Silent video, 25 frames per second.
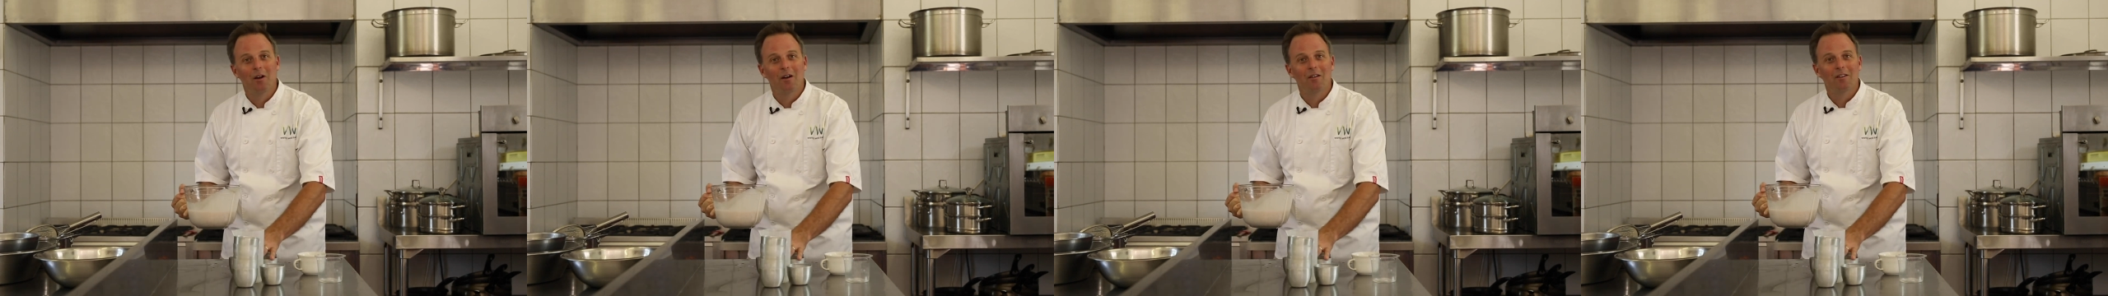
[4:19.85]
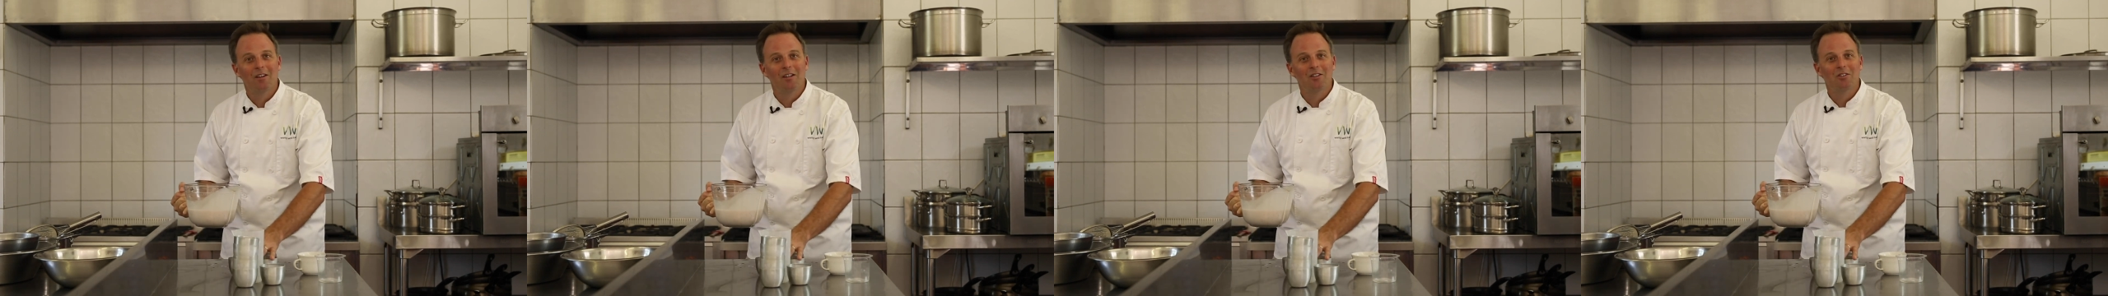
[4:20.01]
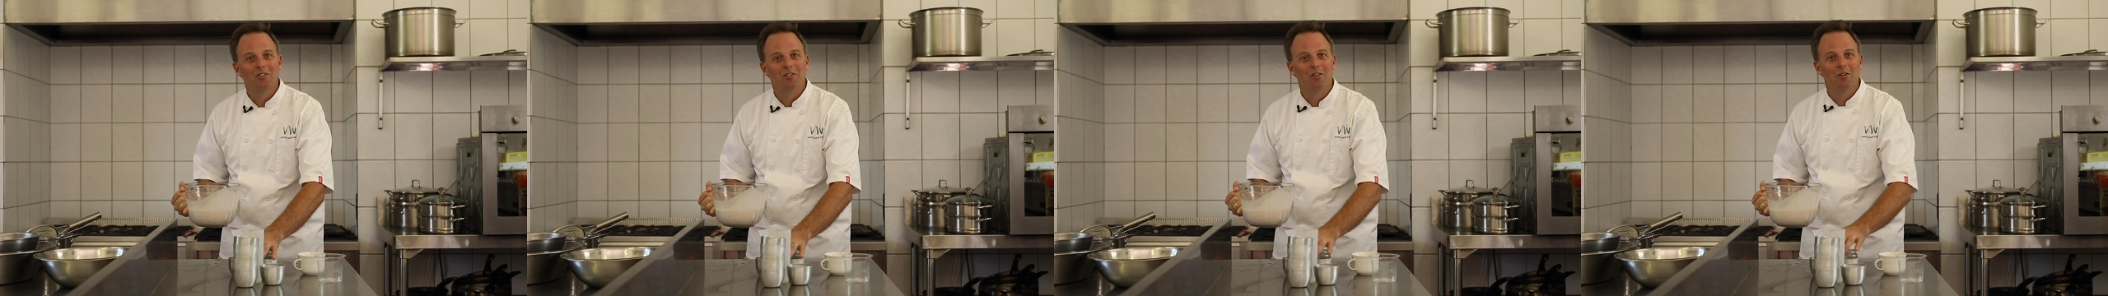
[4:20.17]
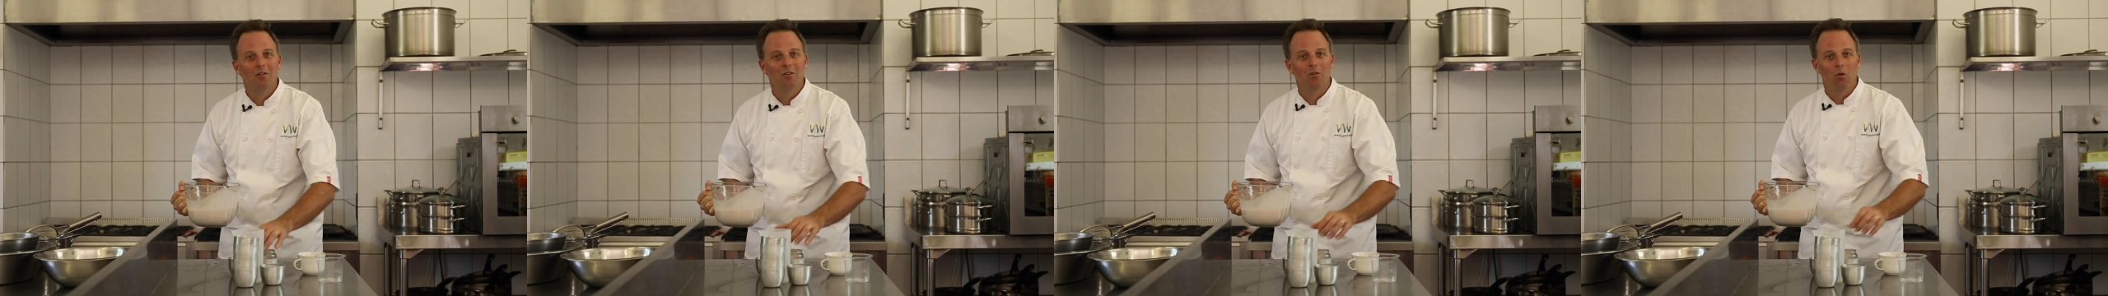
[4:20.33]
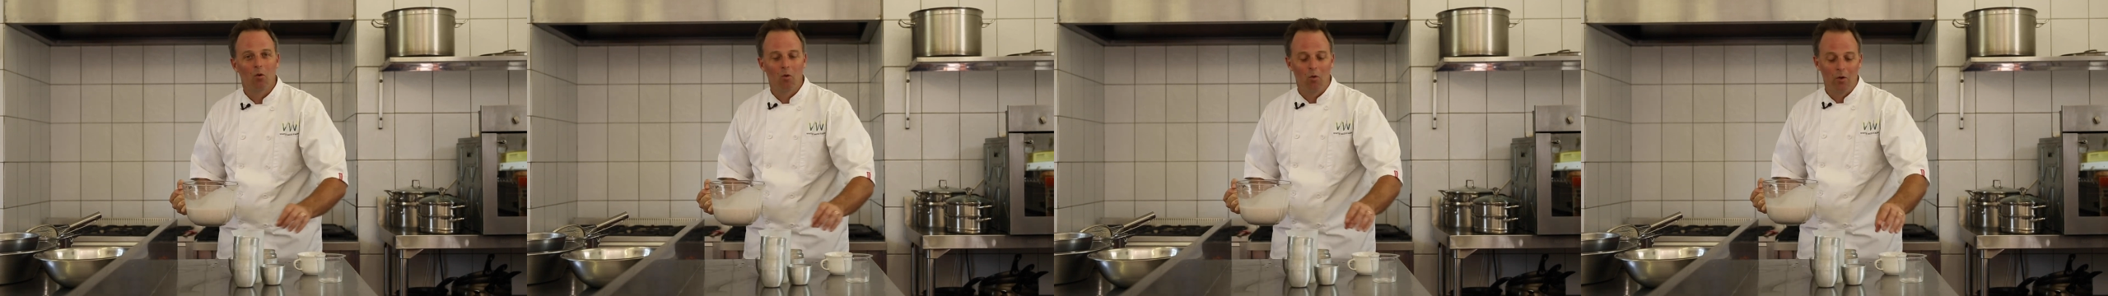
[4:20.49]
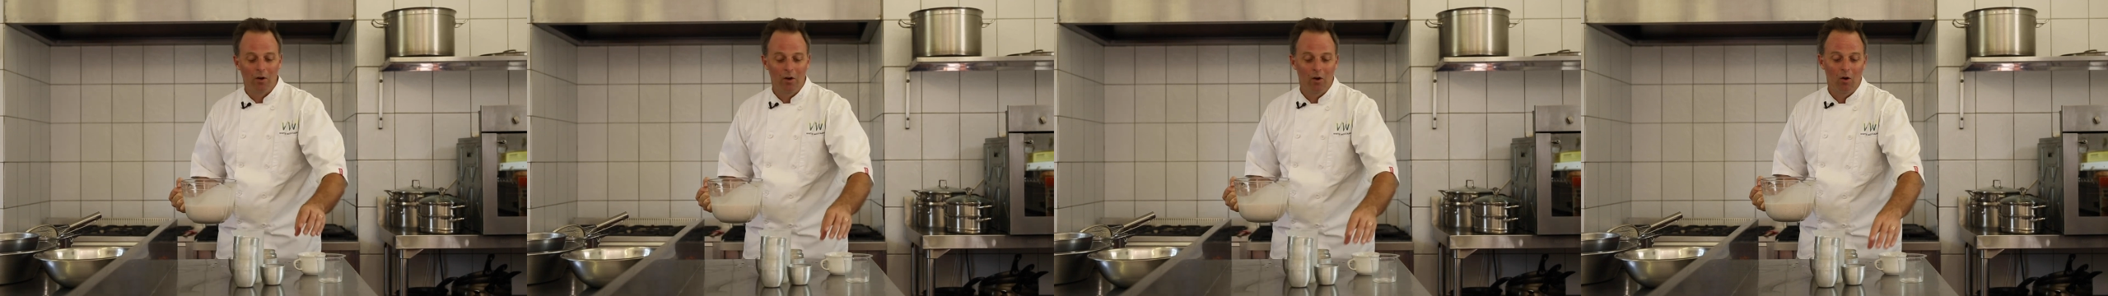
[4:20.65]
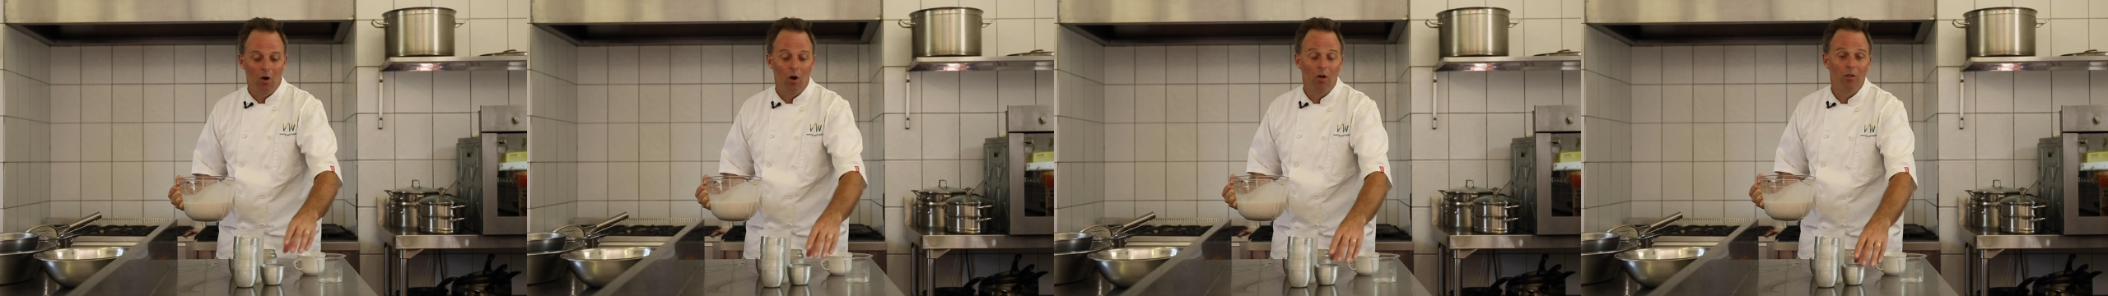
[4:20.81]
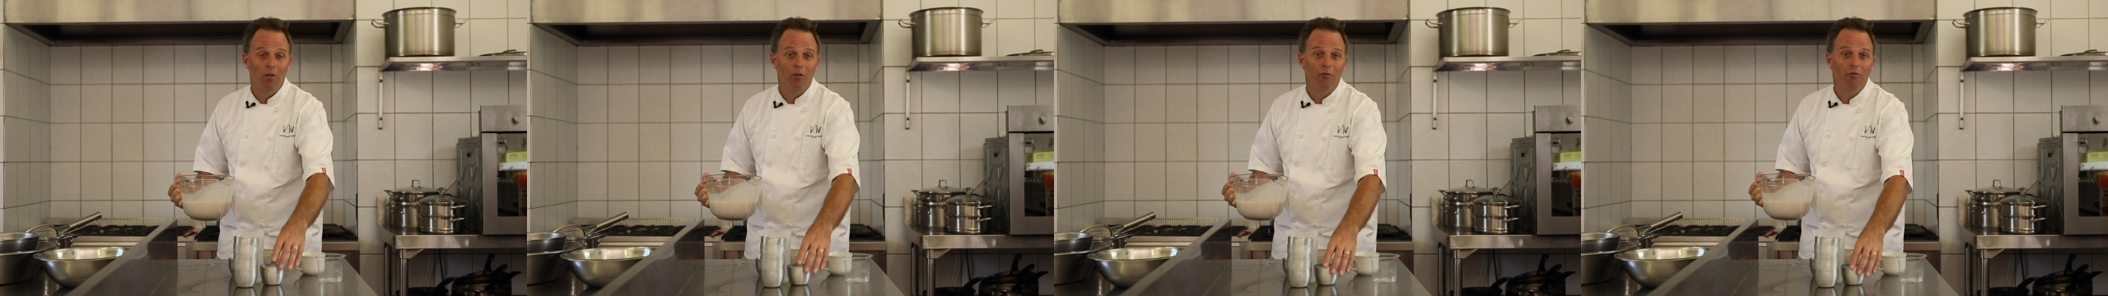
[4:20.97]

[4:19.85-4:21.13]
our kitchen or on